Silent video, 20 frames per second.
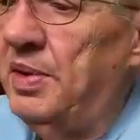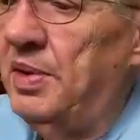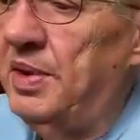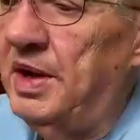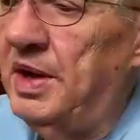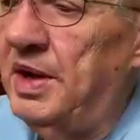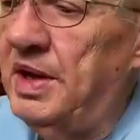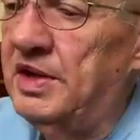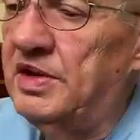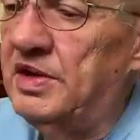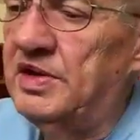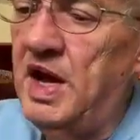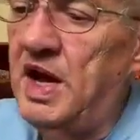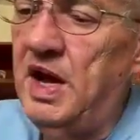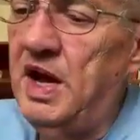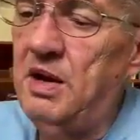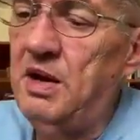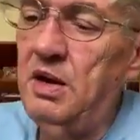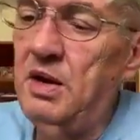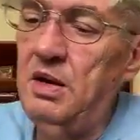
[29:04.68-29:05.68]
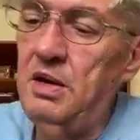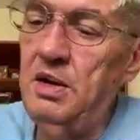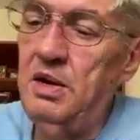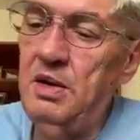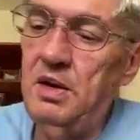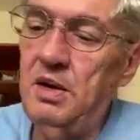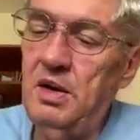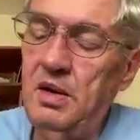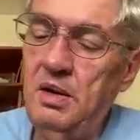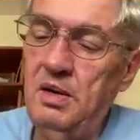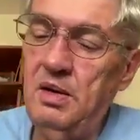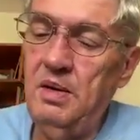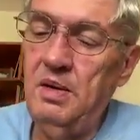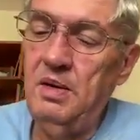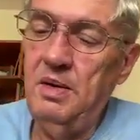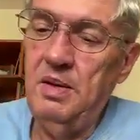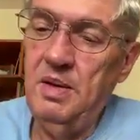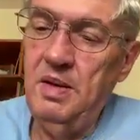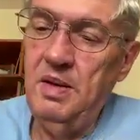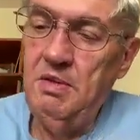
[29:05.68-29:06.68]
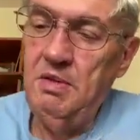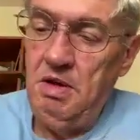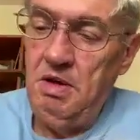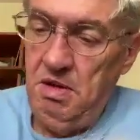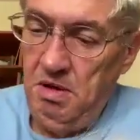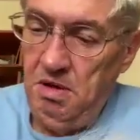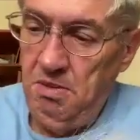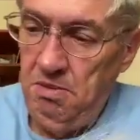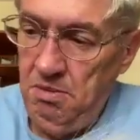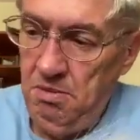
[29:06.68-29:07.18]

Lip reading: Put it in the stacker. That